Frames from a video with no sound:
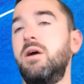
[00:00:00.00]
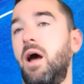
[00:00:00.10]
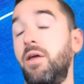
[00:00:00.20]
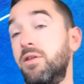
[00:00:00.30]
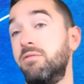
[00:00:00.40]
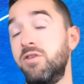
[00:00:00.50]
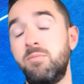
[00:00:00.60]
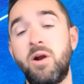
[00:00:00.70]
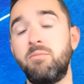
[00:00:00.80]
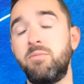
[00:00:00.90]
And then
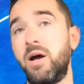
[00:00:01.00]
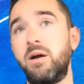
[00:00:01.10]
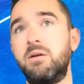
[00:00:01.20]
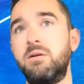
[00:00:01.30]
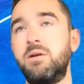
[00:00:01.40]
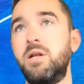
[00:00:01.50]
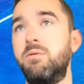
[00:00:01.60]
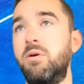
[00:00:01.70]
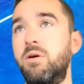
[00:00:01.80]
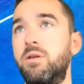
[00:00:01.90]
vBrown Bag, the
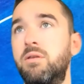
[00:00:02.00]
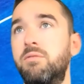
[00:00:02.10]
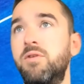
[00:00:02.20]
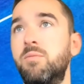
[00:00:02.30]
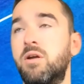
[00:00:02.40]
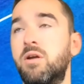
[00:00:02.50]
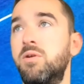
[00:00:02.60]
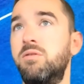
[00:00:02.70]
VMware community,